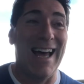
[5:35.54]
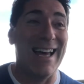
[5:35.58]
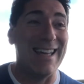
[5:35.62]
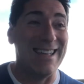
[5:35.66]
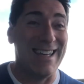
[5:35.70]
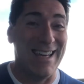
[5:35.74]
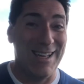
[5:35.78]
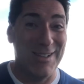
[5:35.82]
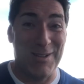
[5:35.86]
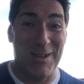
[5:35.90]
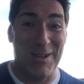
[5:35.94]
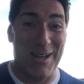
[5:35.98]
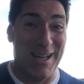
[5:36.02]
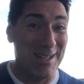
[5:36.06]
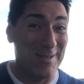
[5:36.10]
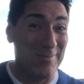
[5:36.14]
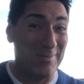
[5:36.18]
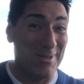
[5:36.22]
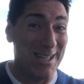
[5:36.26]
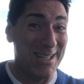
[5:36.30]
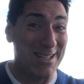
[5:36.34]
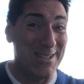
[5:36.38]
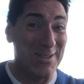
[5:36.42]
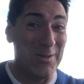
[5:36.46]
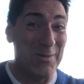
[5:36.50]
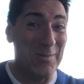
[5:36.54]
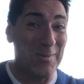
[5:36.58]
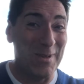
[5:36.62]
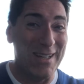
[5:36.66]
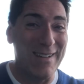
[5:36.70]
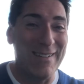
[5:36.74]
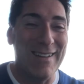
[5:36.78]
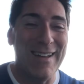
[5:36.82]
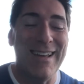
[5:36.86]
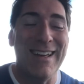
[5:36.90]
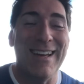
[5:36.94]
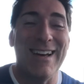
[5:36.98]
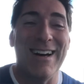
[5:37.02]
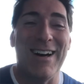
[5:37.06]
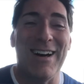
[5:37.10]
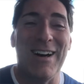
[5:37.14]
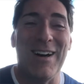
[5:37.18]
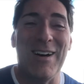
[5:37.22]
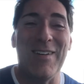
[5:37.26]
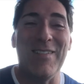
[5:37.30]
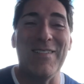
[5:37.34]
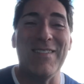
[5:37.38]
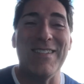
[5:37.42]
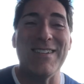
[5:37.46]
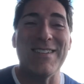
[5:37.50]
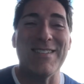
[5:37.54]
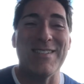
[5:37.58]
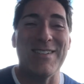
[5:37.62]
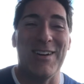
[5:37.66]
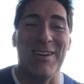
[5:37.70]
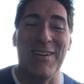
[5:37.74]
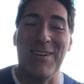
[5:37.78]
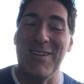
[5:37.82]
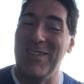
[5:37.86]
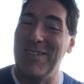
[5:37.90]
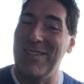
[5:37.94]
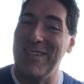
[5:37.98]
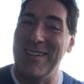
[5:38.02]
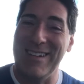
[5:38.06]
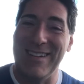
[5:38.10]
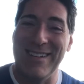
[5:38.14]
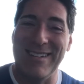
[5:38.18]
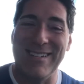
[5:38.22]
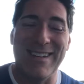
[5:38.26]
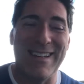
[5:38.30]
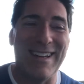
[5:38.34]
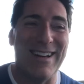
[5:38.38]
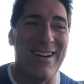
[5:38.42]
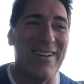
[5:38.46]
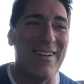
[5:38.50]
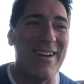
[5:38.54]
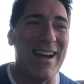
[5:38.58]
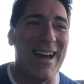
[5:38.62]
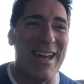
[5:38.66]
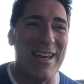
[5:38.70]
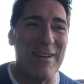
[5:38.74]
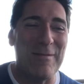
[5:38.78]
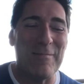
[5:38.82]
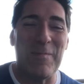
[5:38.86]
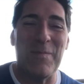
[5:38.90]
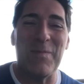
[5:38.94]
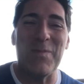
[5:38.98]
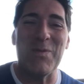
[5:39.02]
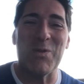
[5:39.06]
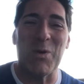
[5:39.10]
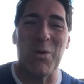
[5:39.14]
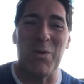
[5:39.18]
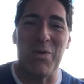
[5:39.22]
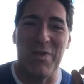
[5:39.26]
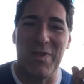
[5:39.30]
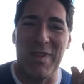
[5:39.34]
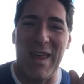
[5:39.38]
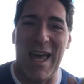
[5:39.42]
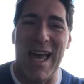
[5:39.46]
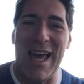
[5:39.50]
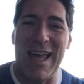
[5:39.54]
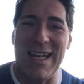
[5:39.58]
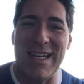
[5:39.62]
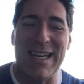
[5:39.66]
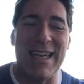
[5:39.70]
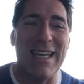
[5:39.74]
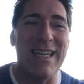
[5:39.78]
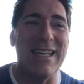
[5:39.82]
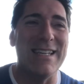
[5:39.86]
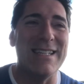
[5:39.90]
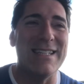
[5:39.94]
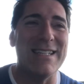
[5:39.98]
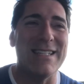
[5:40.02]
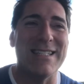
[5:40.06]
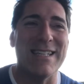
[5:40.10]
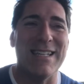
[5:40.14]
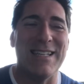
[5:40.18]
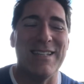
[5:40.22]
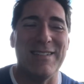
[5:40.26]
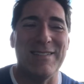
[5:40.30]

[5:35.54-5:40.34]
guess who got to play Snoopy? All right, so that's